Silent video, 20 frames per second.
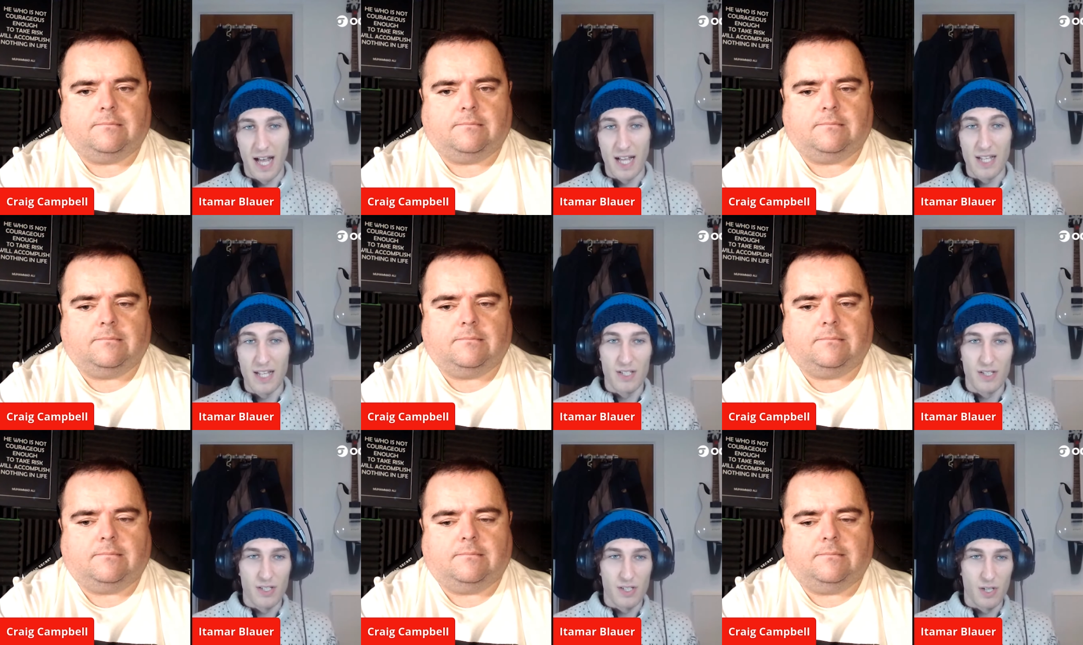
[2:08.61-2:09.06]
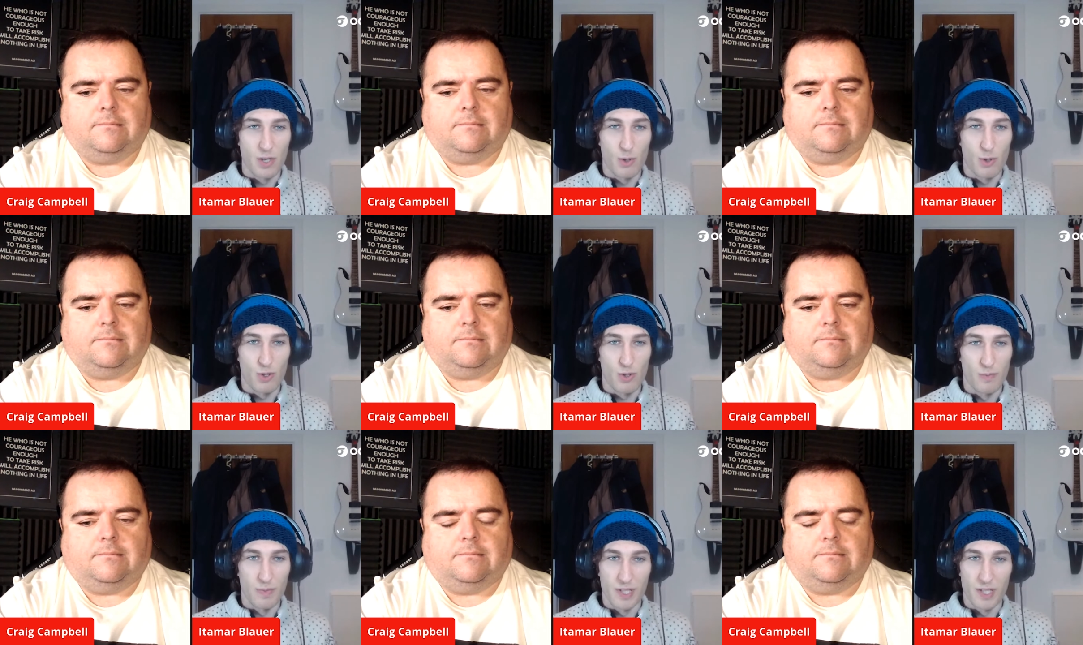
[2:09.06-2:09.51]
Speaker 1: as a
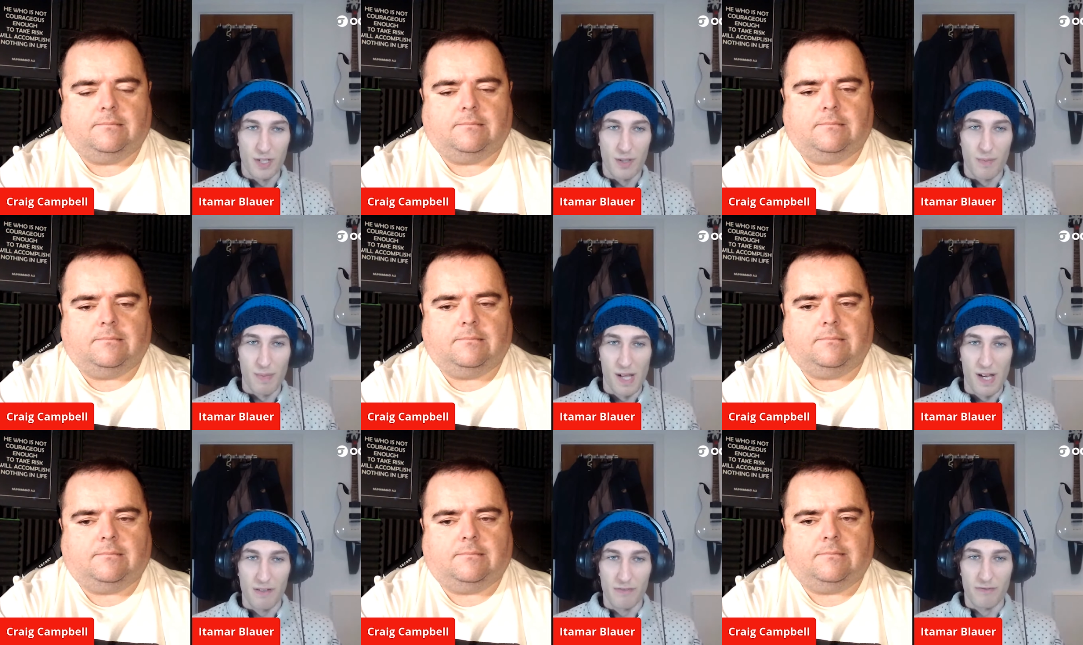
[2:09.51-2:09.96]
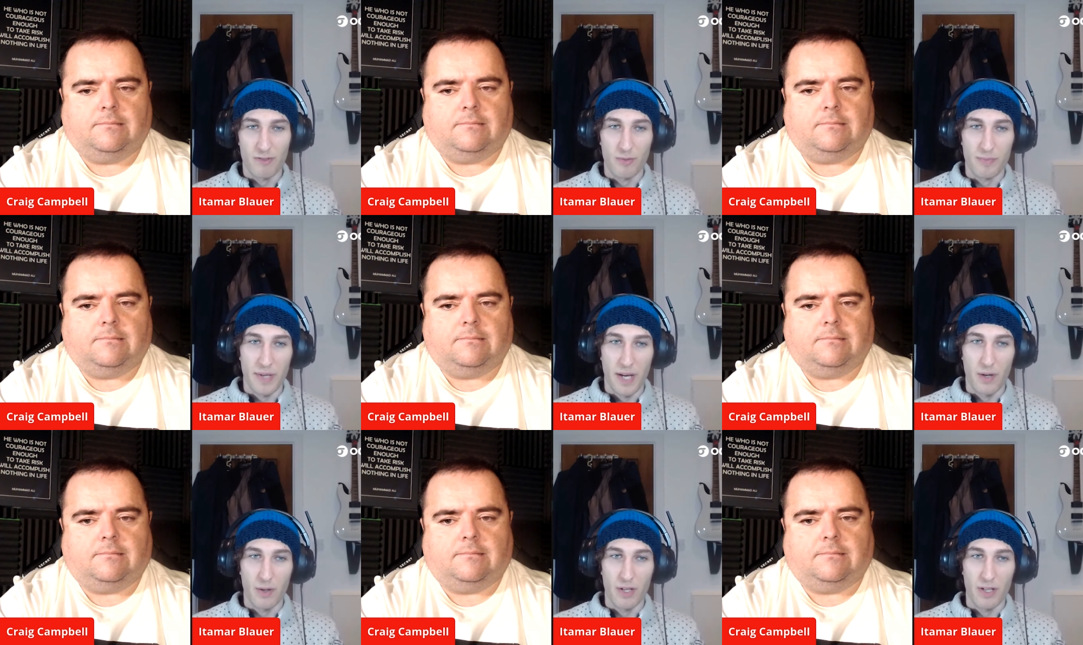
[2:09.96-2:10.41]
social media platform
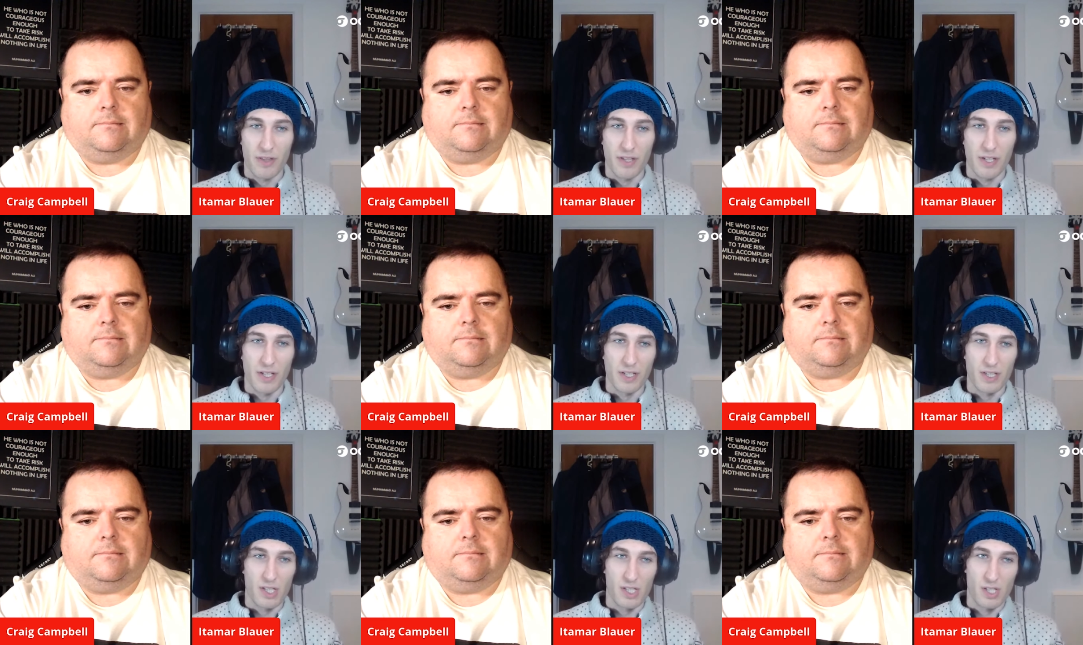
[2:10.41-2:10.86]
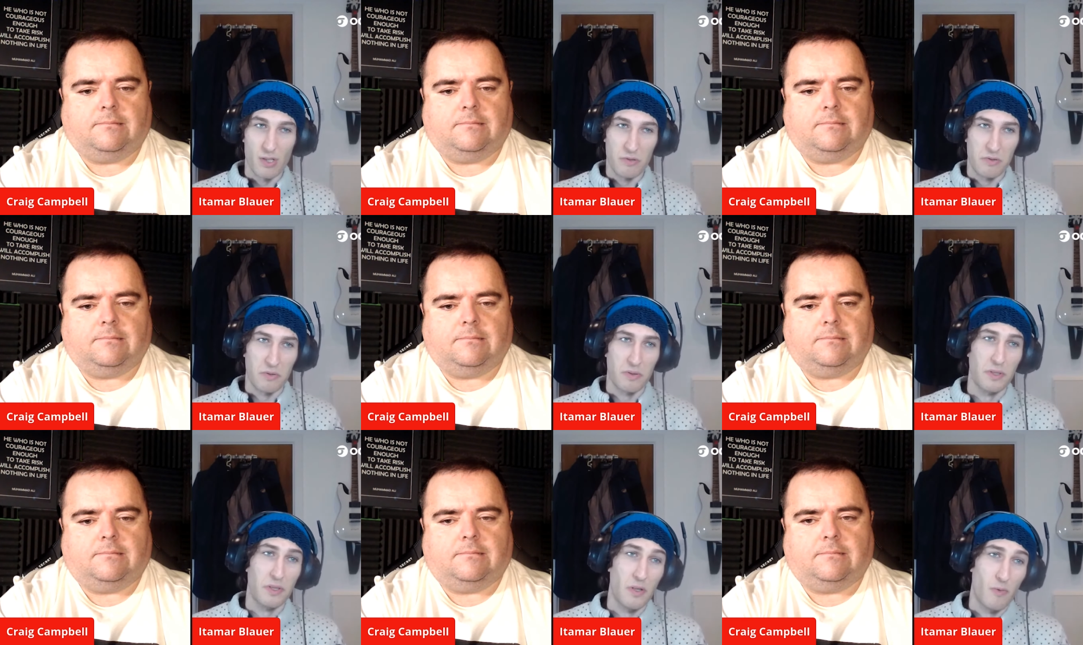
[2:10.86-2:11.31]
now i think
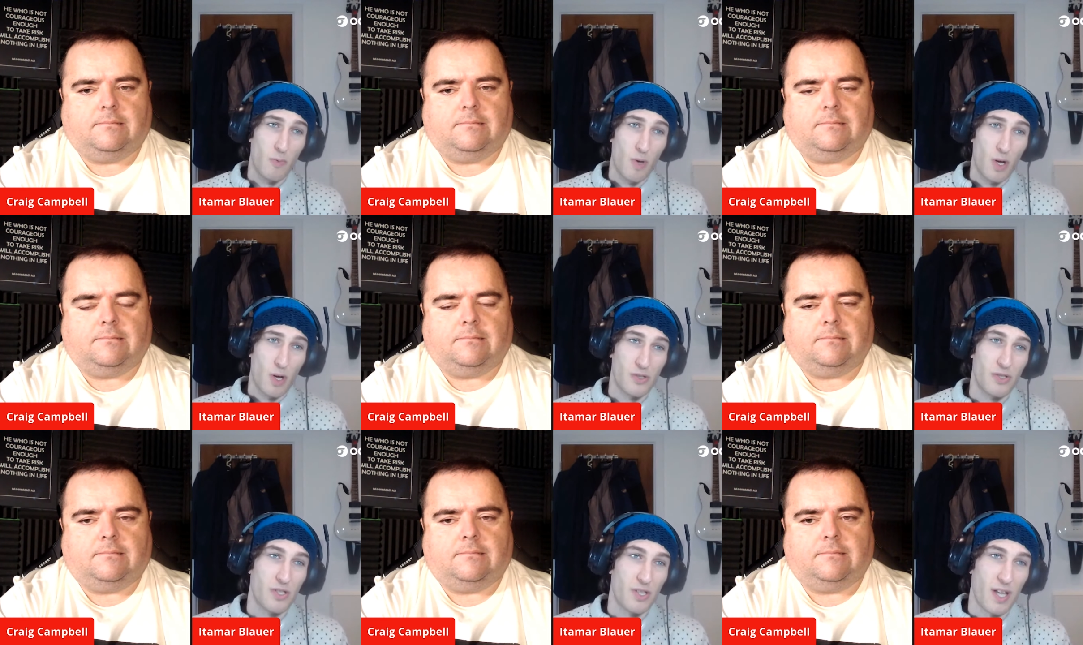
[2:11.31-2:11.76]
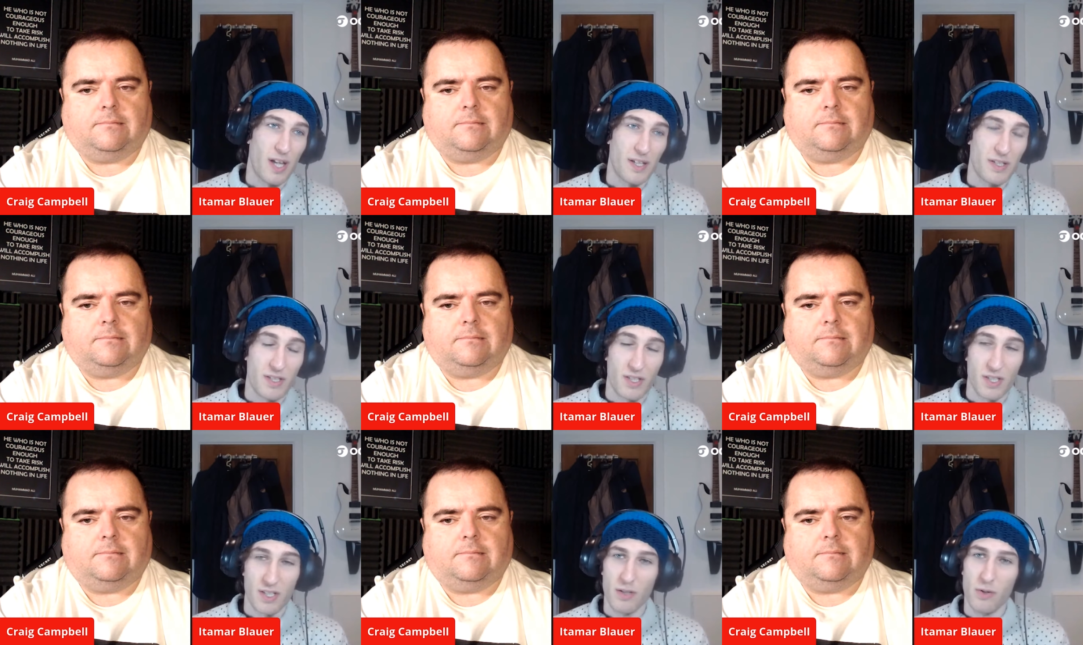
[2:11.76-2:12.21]
so you know whilst
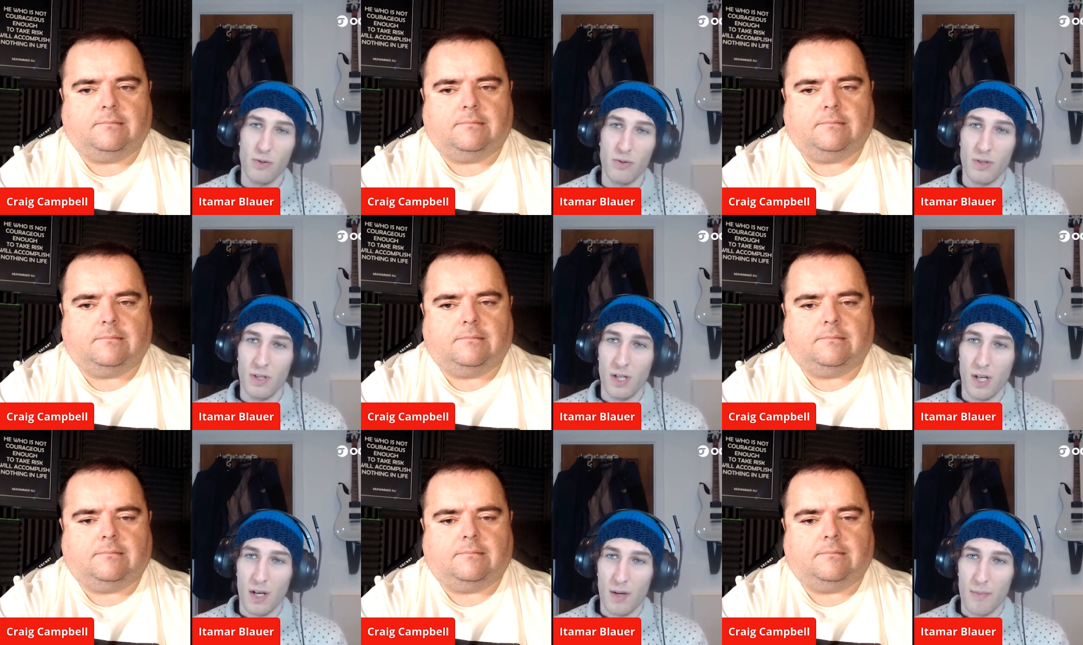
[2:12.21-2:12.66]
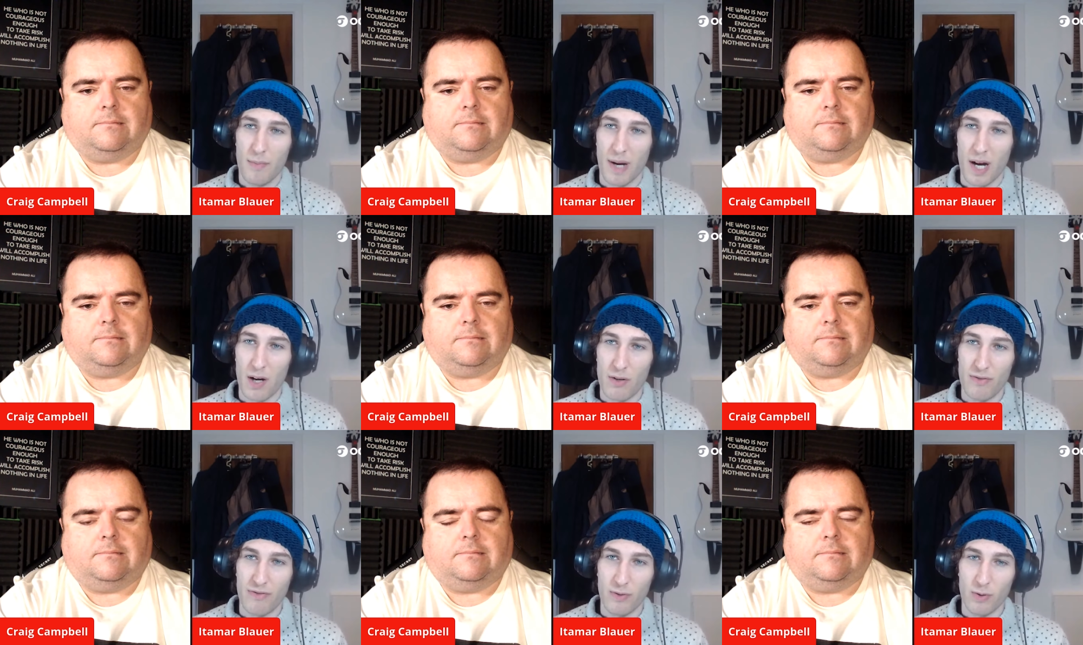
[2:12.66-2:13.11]
that's still
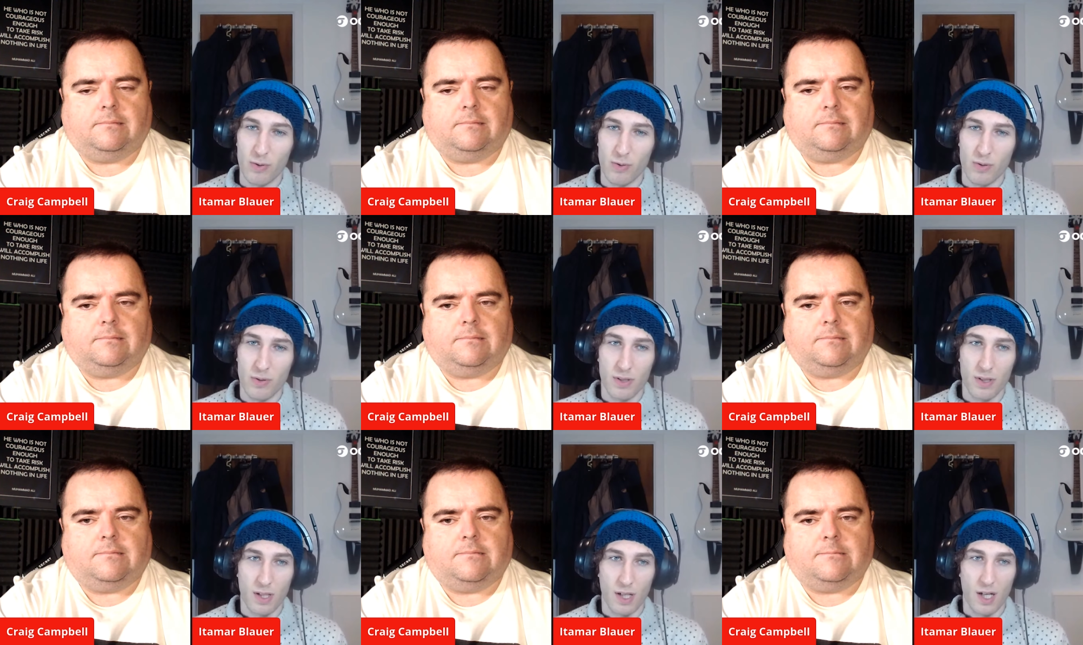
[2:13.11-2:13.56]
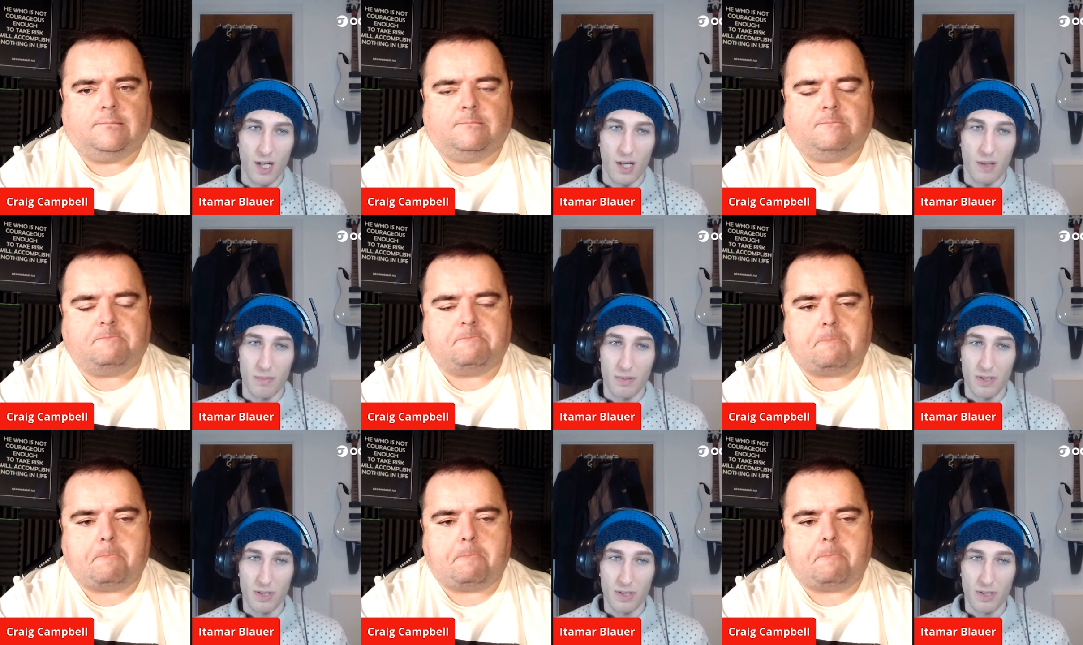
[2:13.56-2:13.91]
powerful uh,